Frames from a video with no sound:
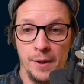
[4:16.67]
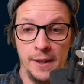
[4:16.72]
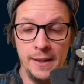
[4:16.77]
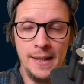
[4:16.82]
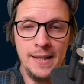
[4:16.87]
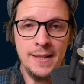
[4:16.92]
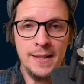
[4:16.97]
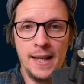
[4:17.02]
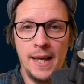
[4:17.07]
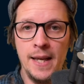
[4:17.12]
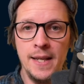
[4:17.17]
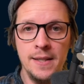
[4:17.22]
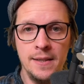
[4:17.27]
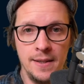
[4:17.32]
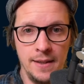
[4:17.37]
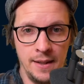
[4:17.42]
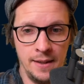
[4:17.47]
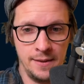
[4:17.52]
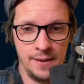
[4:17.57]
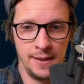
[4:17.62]
But in this
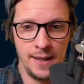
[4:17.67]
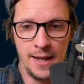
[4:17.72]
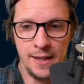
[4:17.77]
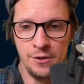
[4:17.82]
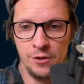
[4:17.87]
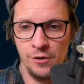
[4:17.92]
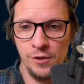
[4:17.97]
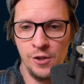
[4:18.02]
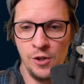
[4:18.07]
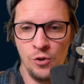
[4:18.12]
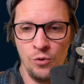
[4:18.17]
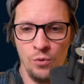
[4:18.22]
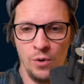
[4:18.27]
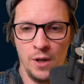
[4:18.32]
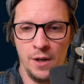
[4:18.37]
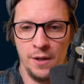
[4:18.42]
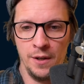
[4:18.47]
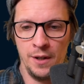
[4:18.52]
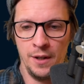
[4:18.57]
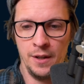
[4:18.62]
case, it's an actual
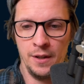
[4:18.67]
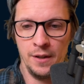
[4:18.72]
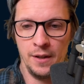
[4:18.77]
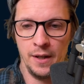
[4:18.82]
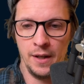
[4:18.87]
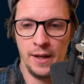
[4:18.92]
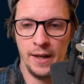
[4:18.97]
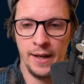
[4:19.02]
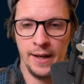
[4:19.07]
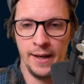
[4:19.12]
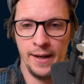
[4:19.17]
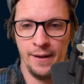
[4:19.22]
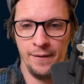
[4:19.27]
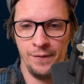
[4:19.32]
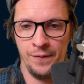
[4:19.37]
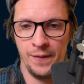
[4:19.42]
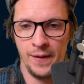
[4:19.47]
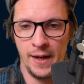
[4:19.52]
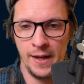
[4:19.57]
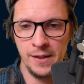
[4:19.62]
UI.
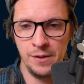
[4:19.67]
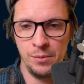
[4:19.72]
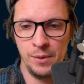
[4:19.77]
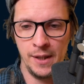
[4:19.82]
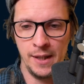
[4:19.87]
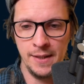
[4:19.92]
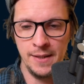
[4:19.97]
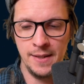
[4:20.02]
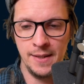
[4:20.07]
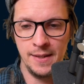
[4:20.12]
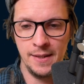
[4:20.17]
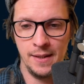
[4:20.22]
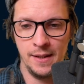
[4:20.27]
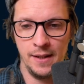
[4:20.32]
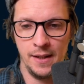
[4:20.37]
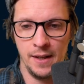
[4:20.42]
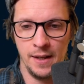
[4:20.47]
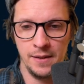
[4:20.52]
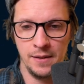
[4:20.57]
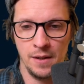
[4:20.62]
And as we can
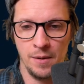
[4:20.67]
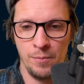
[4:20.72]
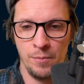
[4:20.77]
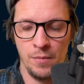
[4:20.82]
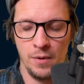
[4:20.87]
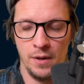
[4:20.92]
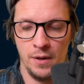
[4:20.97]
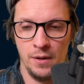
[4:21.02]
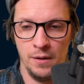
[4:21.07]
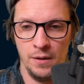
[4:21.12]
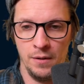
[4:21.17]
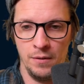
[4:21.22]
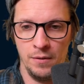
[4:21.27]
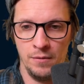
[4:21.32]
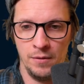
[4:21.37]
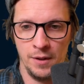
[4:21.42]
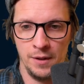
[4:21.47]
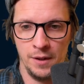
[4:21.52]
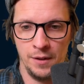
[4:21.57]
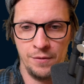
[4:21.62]
see, as I'm uh,
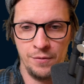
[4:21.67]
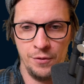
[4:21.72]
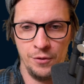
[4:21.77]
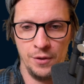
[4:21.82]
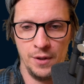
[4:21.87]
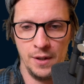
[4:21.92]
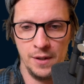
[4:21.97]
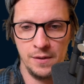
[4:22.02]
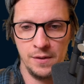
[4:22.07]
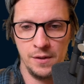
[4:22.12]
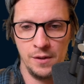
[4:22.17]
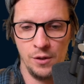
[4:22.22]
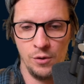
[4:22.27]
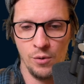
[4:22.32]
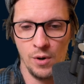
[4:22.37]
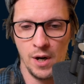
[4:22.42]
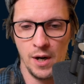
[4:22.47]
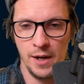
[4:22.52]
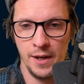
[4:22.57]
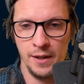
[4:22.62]
running through this
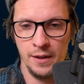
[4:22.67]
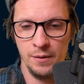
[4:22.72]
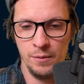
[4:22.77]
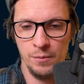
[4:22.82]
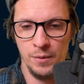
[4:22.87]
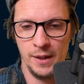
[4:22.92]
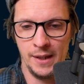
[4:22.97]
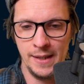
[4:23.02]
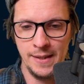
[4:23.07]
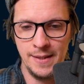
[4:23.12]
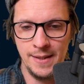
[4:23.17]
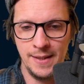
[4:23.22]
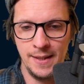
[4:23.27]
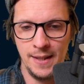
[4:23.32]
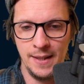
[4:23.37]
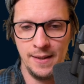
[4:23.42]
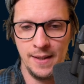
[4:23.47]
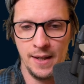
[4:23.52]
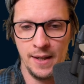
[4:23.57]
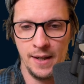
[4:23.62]
UI, we can
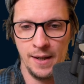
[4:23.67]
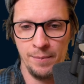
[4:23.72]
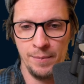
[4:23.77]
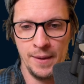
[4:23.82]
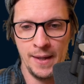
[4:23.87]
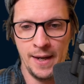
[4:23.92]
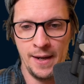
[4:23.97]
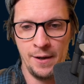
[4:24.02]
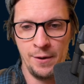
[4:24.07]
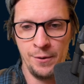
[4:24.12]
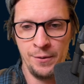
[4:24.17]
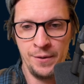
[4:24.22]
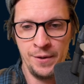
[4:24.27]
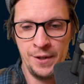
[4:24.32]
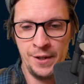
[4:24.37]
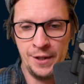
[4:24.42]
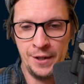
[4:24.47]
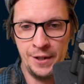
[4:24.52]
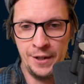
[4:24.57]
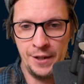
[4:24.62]
see that I'm now
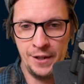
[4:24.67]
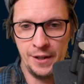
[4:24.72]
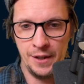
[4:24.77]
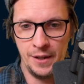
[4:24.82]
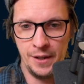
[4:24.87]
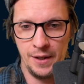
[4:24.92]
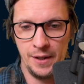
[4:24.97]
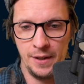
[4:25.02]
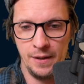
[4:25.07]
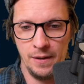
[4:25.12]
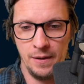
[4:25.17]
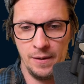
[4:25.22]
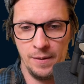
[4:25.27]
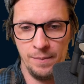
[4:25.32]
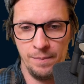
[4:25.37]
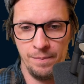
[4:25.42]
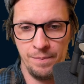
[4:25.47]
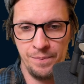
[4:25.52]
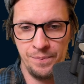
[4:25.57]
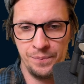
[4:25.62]

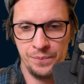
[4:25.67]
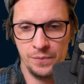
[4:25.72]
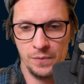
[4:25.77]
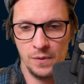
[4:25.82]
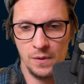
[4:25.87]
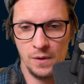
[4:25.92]
um,